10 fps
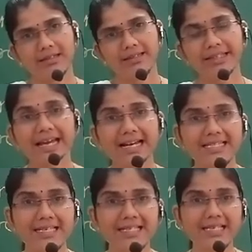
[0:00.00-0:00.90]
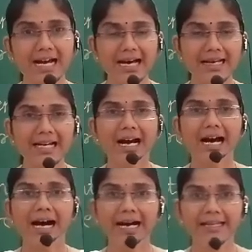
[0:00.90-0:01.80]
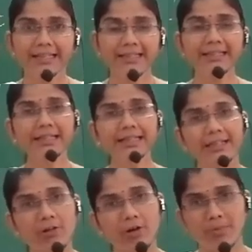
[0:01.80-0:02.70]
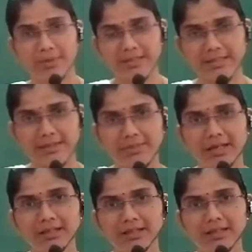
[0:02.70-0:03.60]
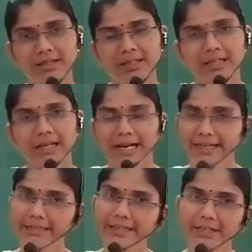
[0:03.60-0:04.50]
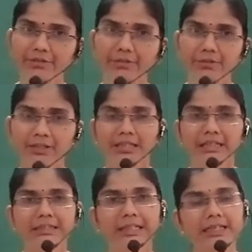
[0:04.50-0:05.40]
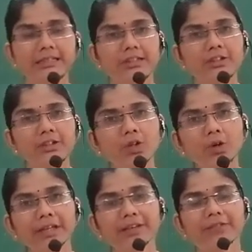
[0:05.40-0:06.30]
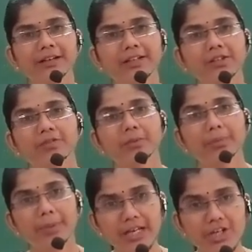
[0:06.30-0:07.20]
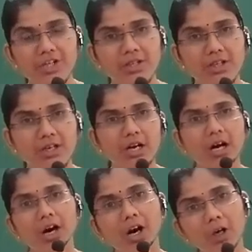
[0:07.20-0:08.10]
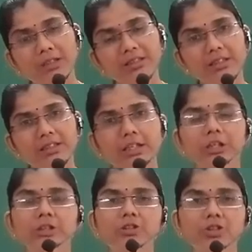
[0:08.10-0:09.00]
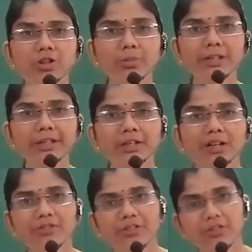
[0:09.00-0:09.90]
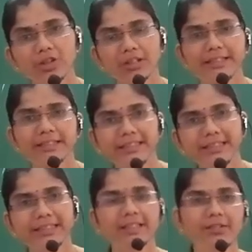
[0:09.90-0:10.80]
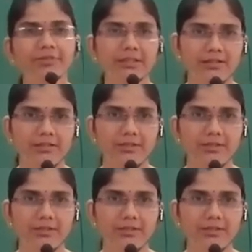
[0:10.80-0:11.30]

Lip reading: The gases are highly compressible, and therefore there is no effect of a pressure on the solubility of a solid in liquid.